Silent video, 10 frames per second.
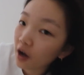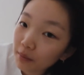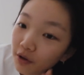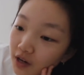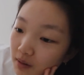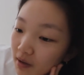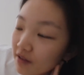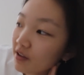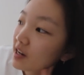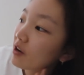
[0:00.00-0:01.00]
uploading my
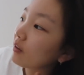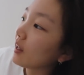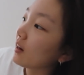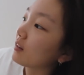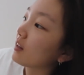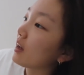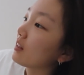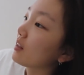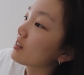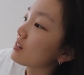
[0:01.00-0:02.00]
video late at night
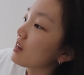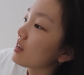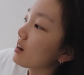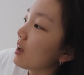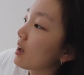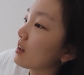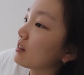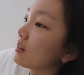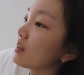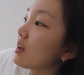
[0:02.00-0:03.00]
last night
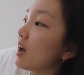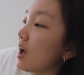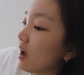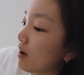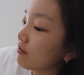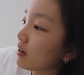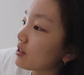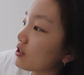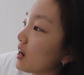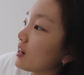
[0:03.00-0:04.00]
and I got
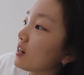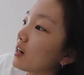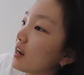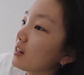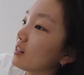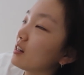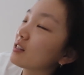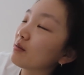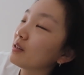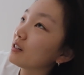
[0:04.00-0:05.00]
frustrated and I needed
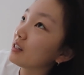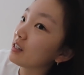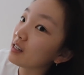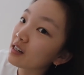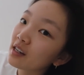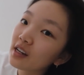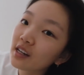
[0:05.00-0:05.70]
something to eat.